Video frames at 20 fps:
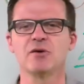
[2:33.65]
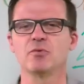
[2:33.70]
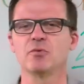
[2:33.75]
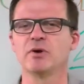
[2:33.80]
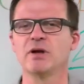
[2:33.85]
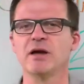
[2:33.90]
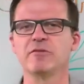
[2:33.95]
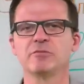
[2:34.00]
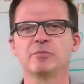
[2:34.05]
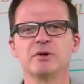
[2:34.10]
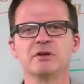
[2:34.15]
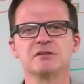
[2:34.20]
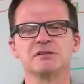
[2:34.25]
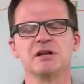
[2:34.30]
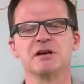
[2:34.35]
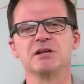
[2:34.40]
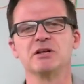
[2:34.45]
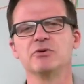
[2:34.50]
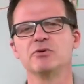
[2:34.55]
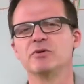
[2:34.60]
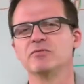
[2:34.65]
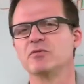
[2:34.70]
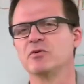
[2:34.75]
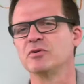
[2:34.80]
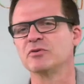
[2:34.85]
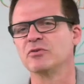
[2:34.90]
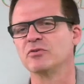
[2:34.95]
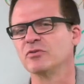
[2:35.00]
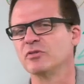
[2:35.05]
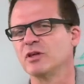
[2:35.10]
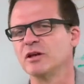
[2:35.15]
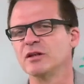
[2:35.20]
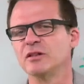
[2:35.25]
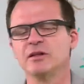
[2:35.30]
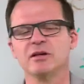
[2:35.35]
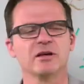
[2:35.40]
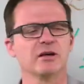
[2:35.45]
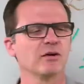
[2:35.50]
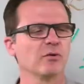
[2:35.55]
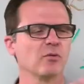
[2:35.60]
we haven't been sending you invoices lately.